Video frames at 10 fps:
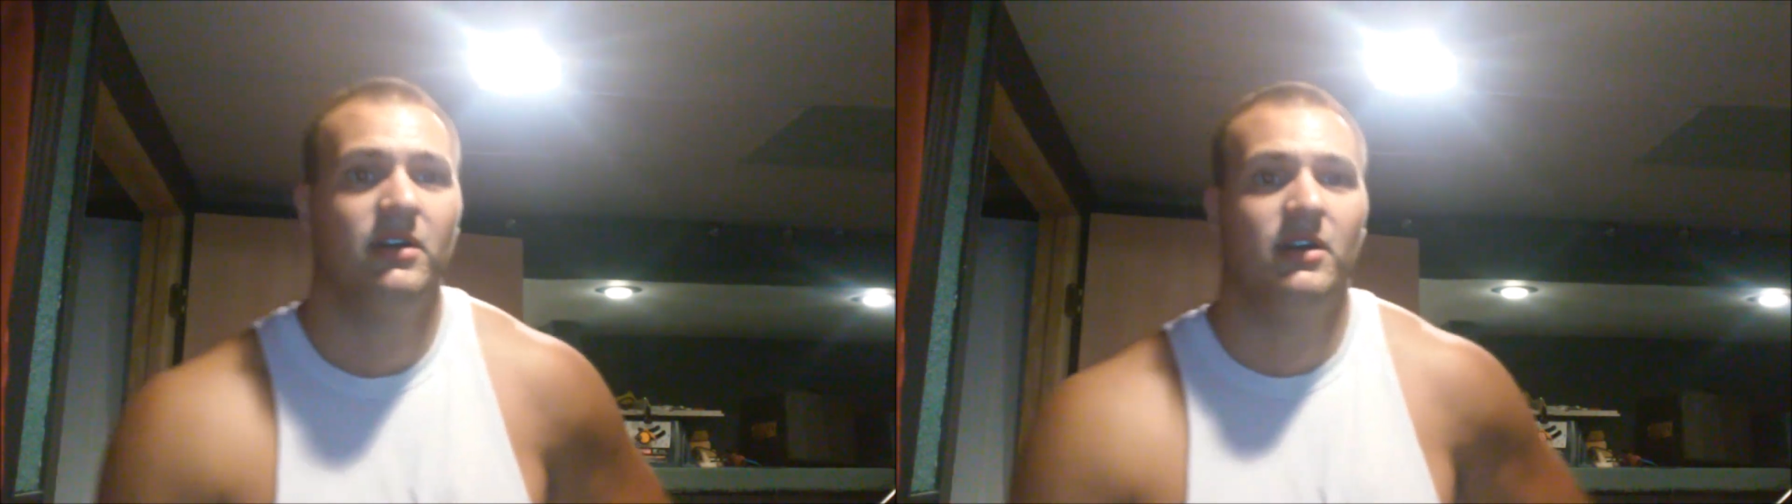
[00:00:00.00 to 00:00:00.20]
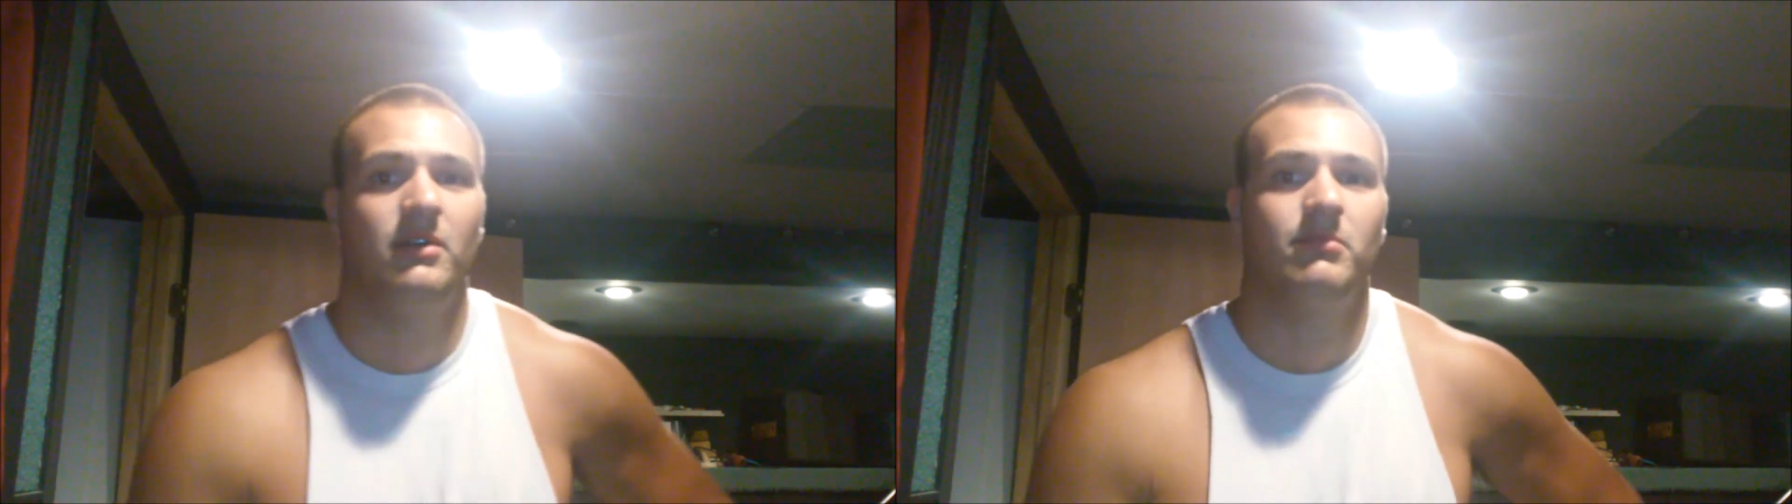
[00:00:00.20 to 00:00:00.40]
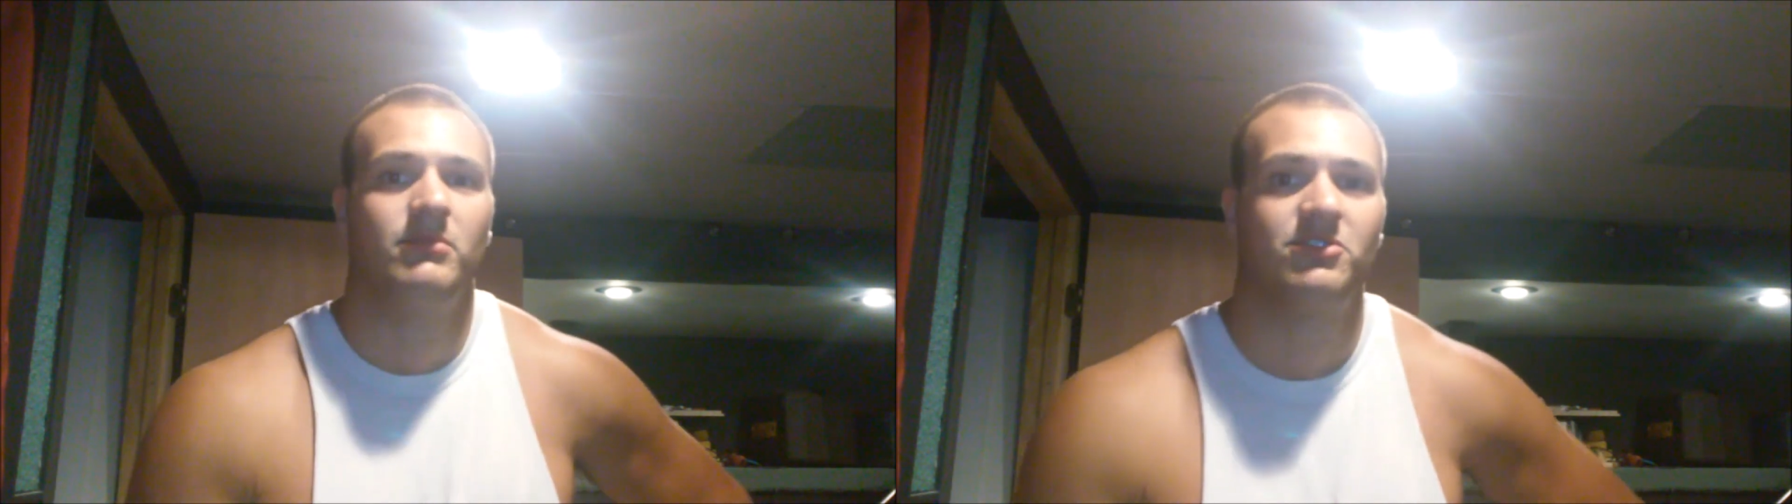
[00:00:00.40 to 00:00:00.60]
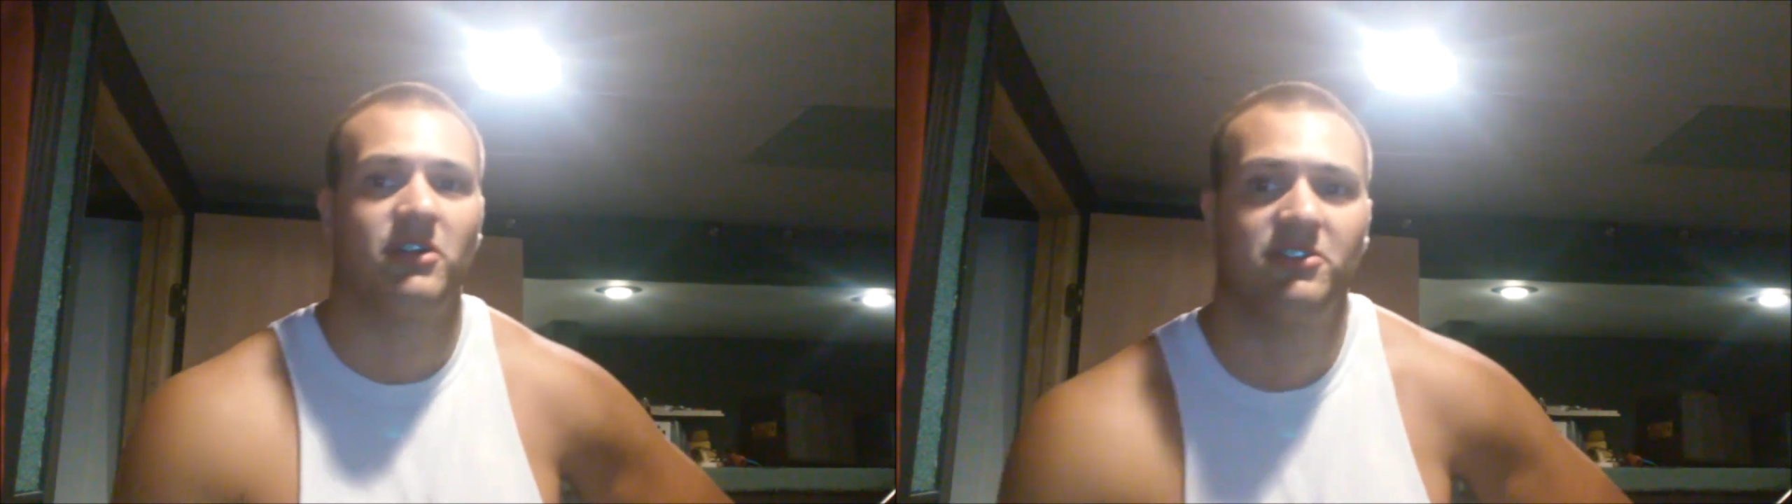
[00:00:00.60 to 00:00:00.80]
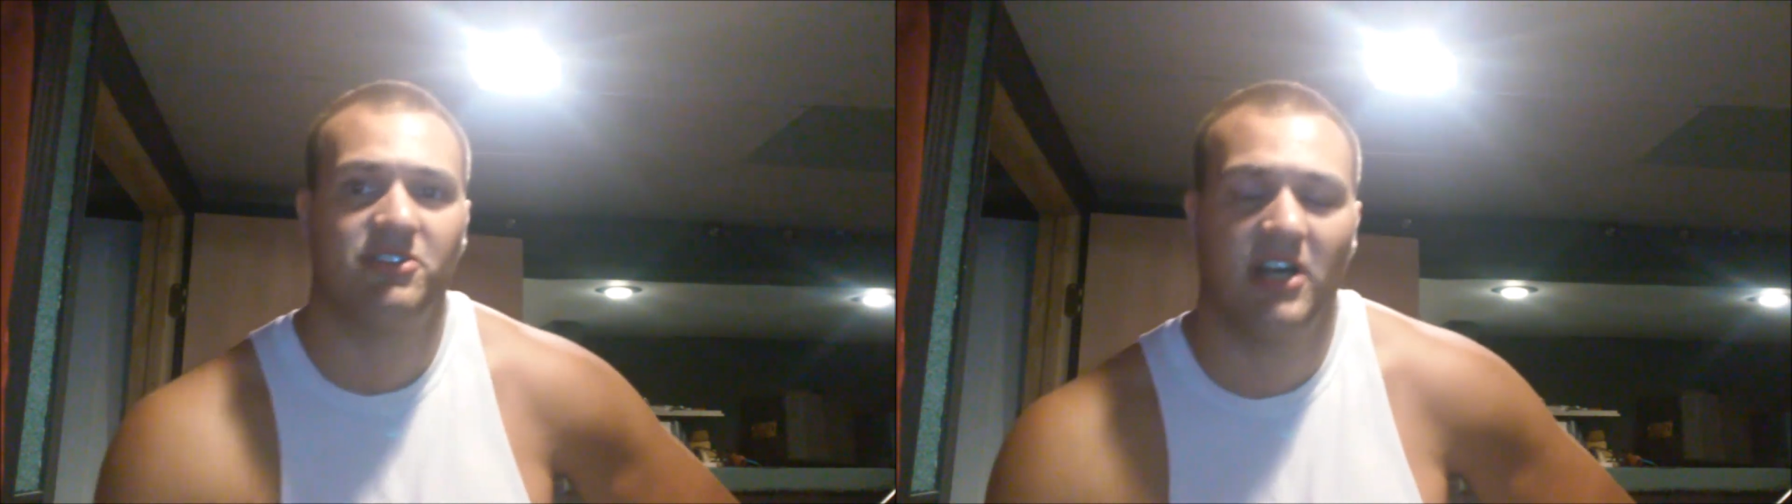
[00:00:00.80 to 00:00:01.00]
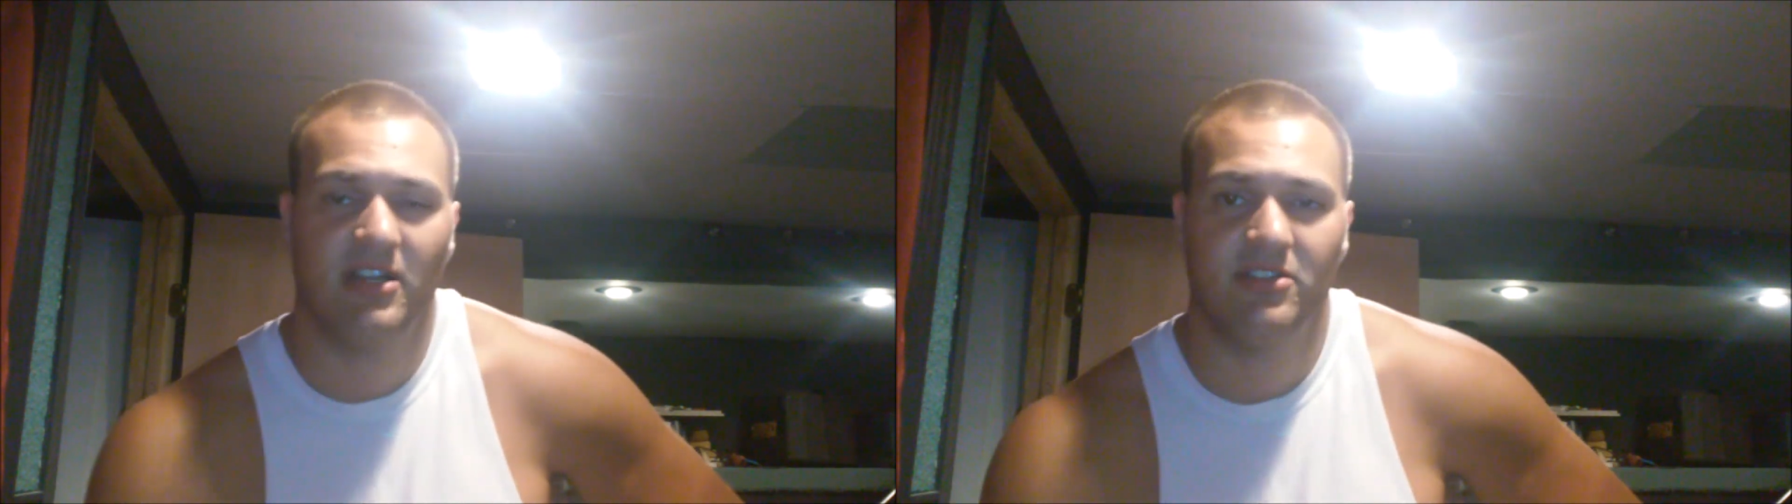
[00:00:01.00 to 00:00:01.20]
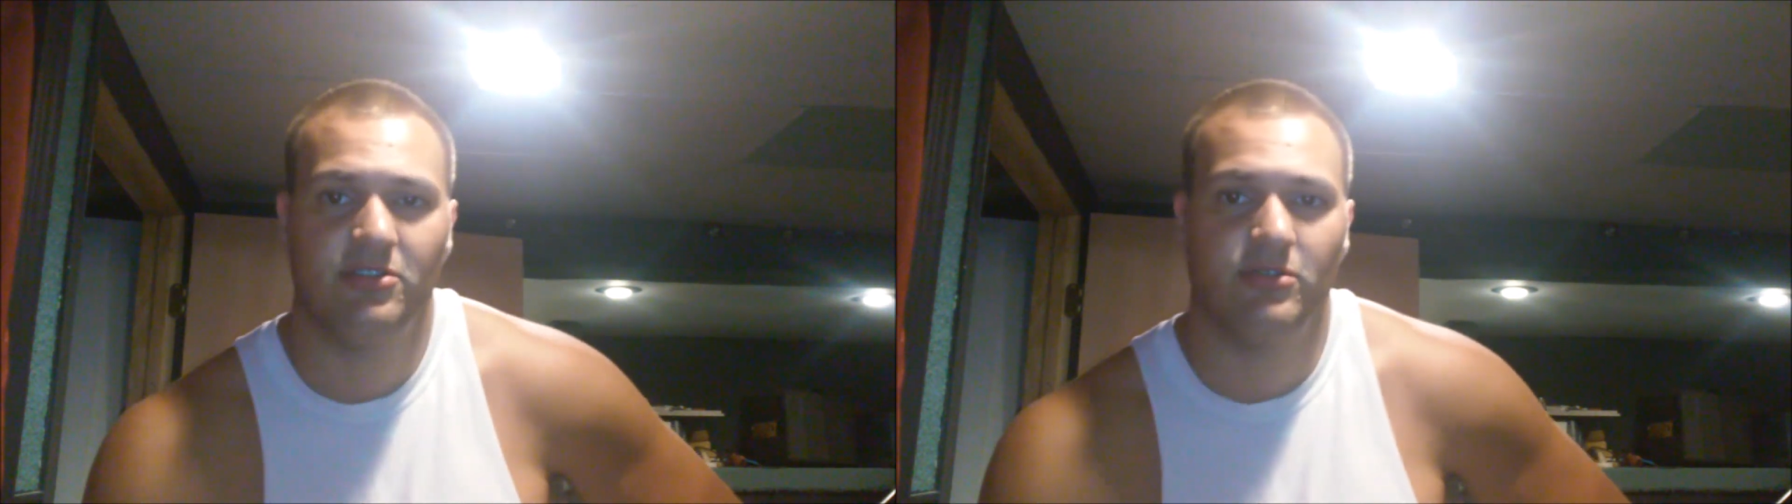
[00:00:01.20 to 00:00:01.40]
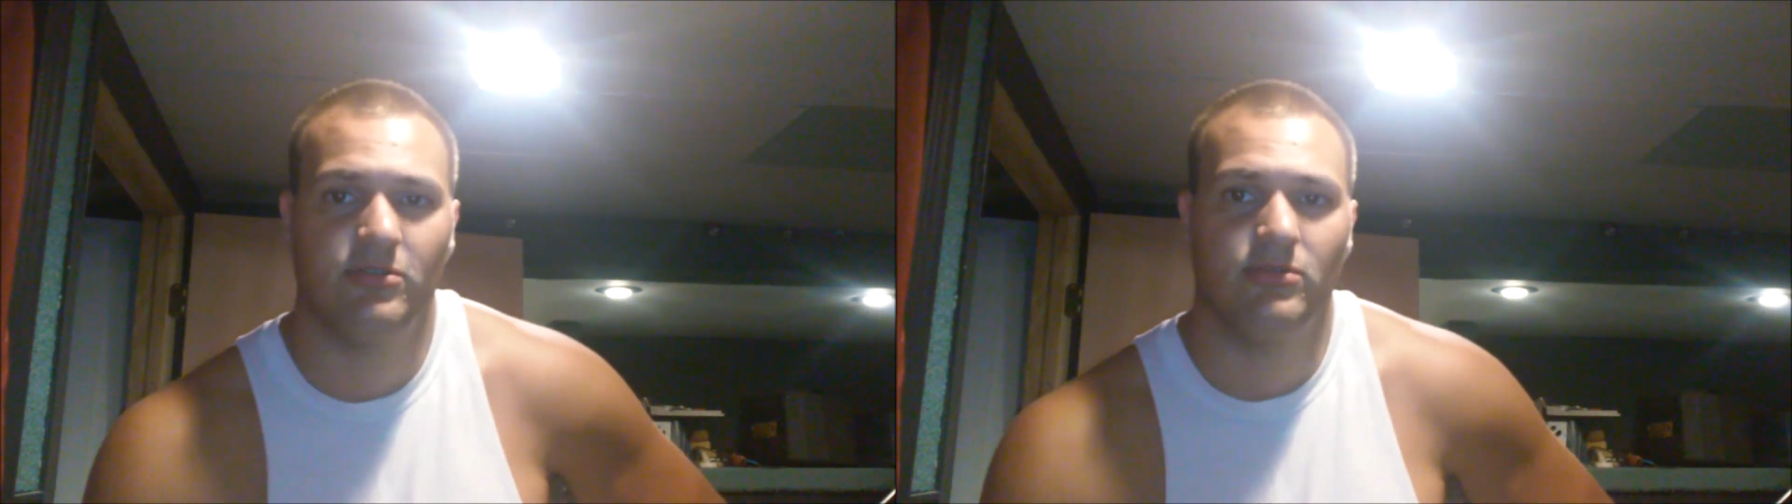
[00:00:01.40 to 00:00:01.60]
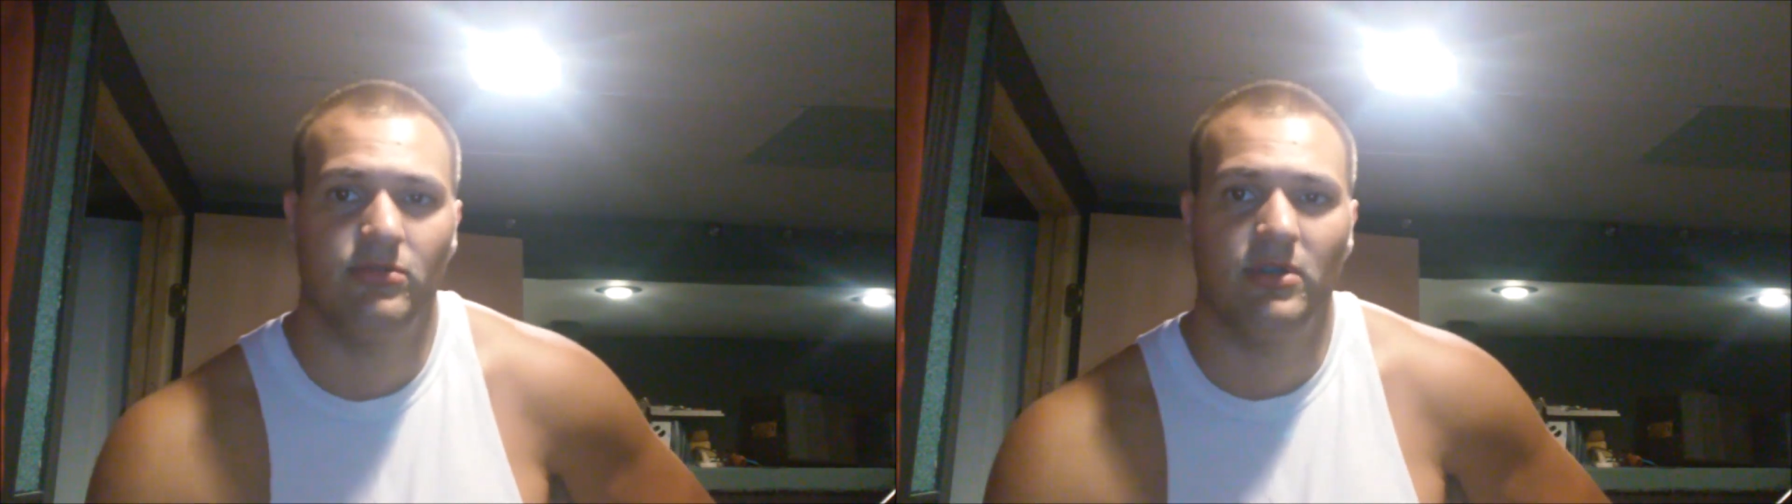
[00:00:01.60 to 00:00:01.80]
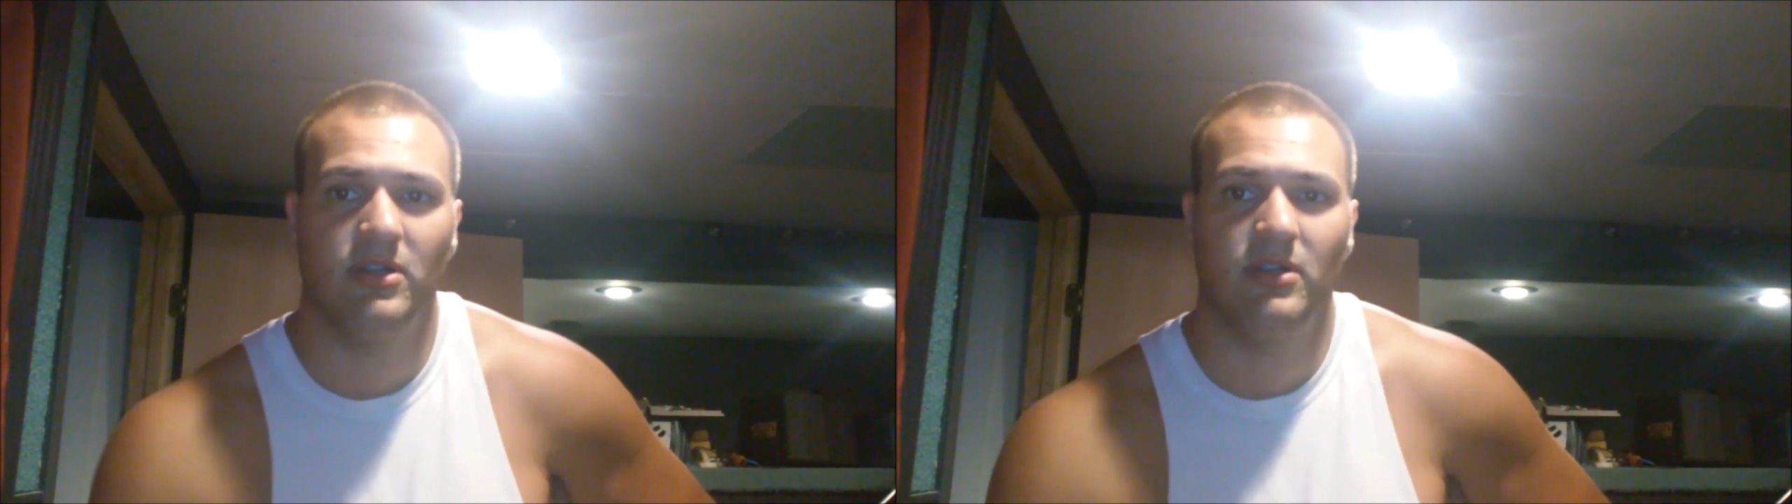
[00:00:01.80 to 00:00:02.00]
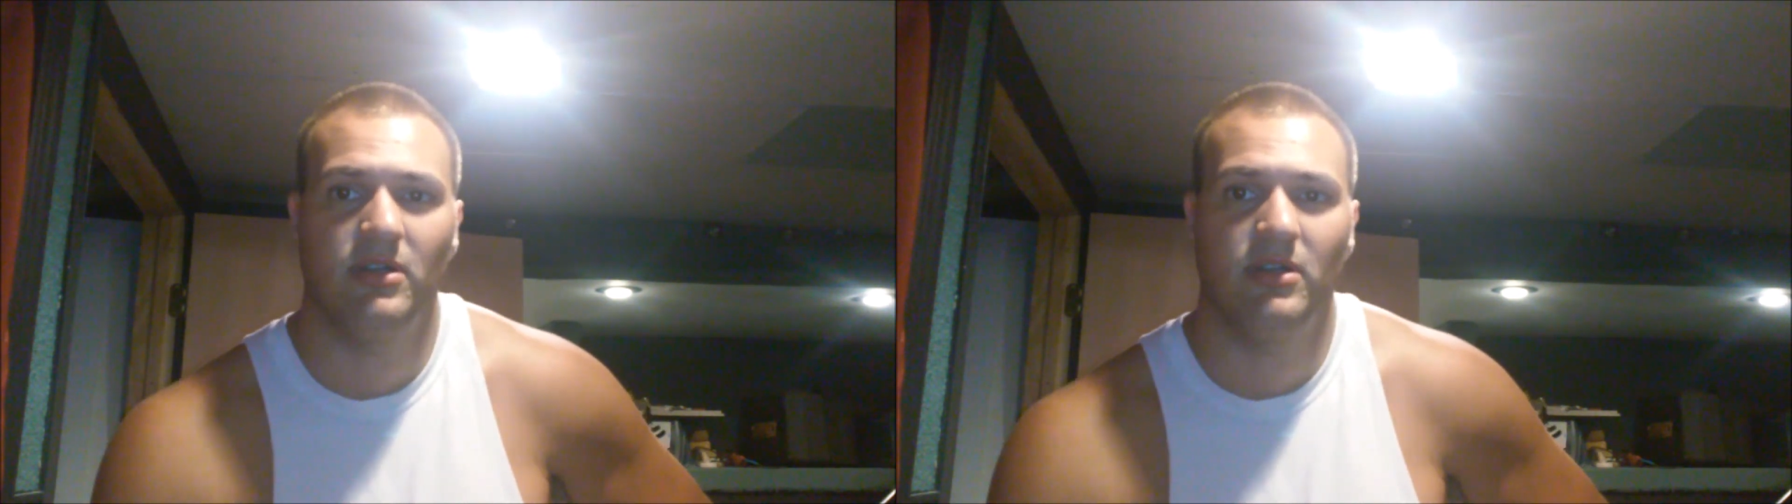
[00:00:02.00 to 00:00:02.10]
So I decided to